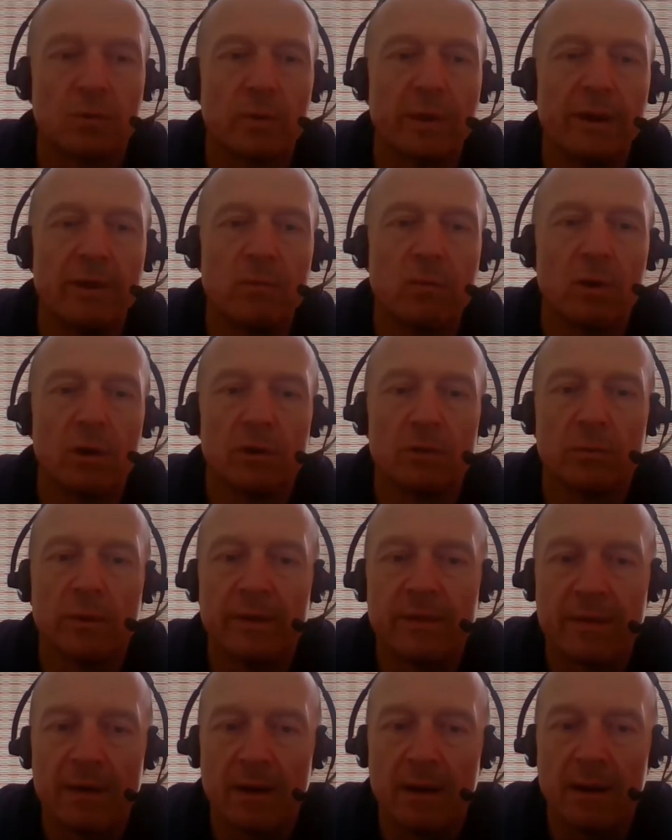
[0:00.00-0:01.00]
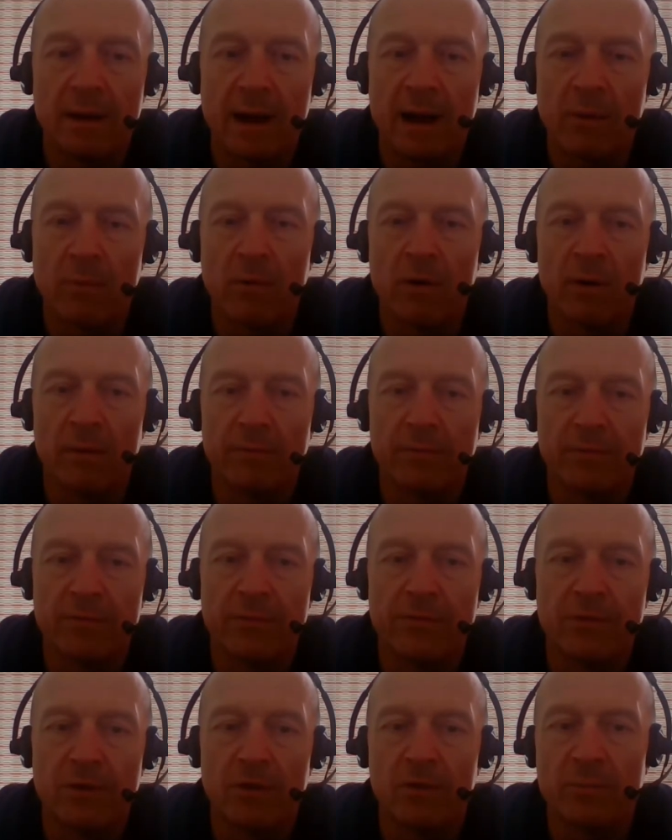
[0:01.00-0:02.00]
we work with our
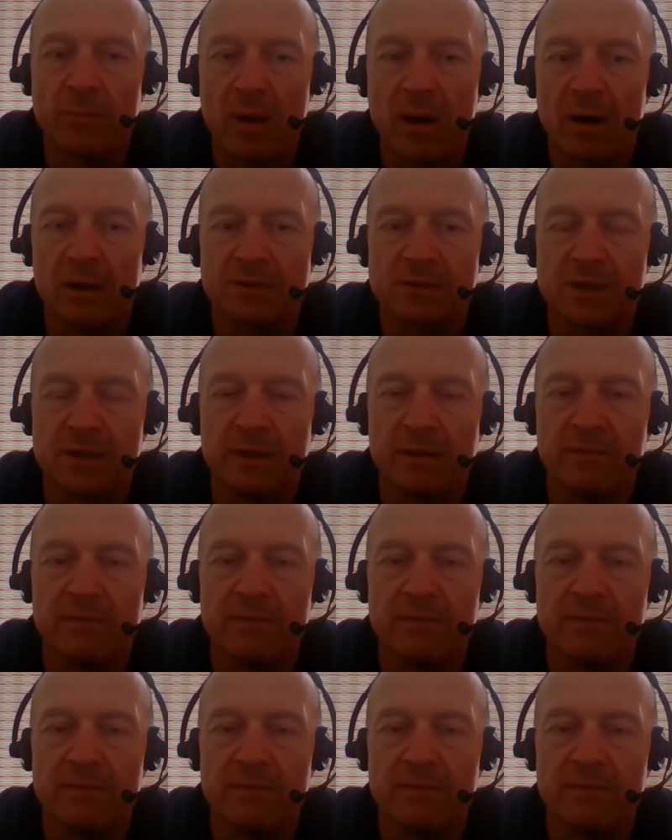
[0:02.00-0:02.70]
third-party